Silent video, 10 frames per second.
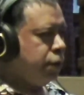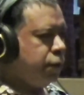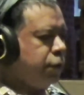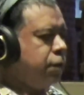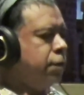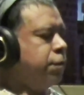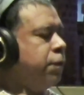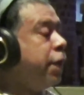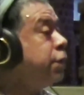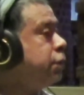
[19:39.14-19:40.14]
We're
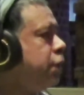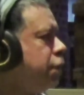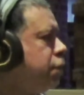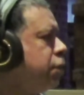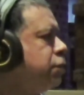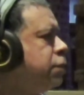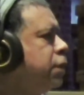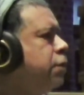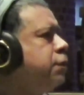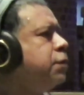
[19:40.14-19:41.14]
educating
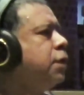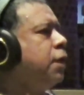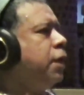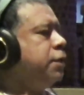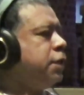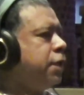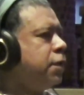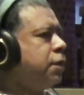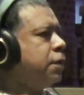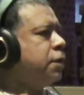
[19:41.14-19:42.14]
ourselves and
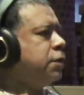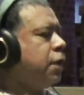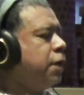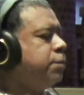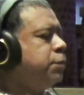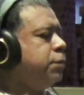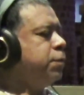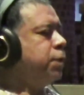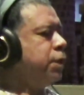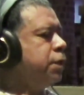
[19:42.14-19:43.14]
taking the time to
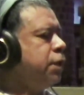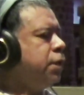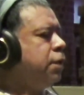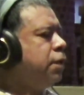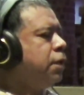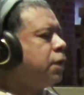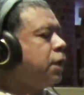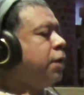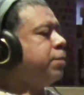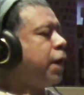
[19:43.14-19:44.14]
really
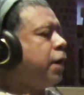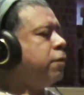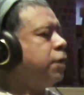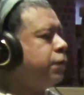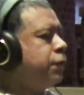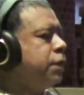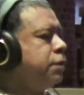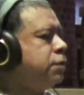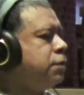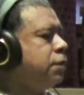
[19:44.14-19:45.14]
come out of
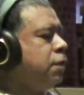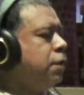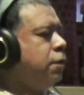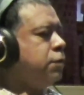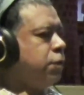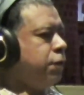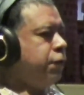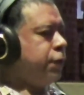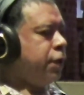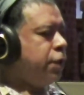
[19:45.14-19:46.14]
this sort
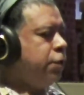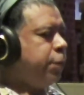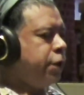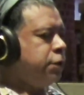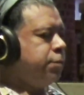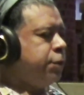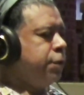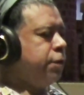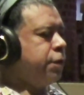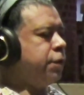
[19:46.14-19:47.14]
of incubation
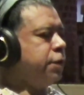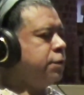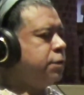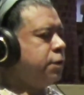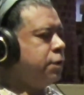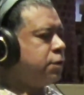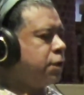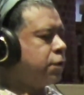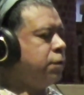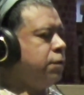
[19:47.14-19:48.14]
period, this
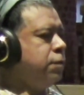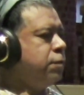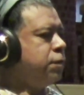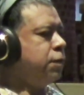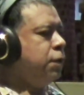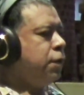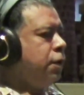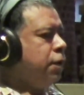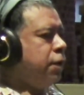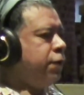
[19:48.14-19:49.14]
cocoon
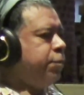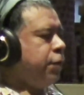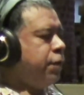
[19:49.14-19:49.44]
of